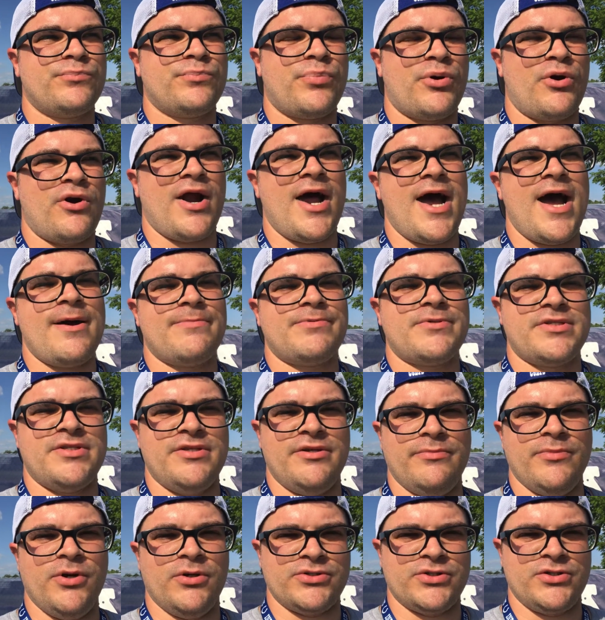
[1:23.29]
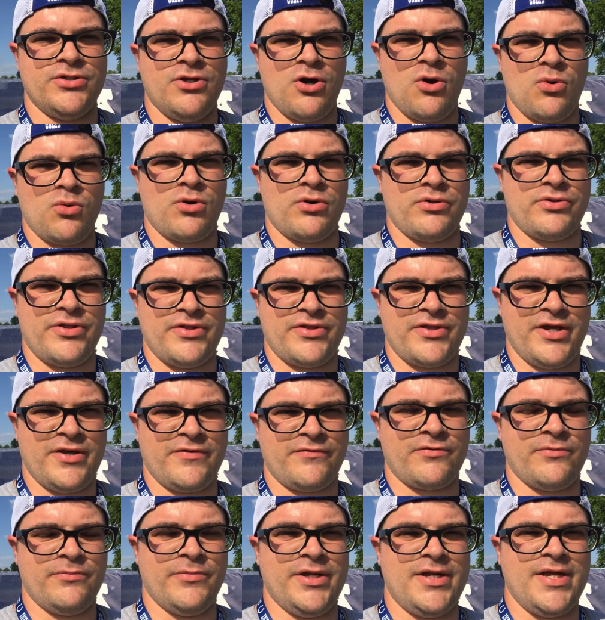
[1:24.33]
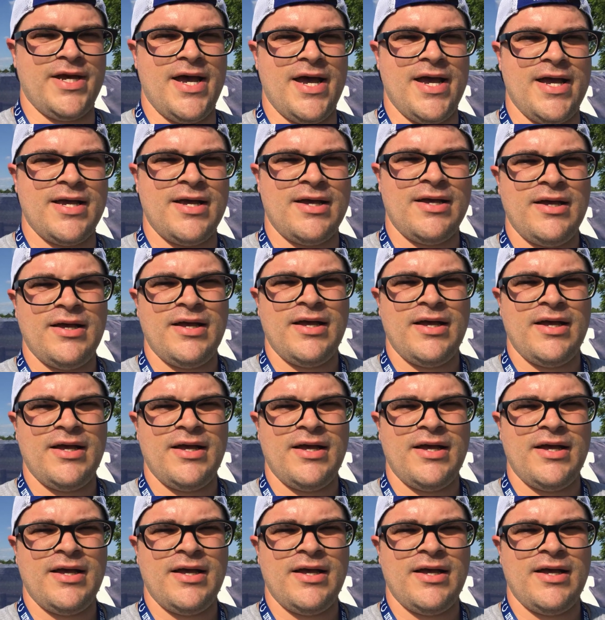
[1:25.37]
Perhaps the most noteworthy thing from today,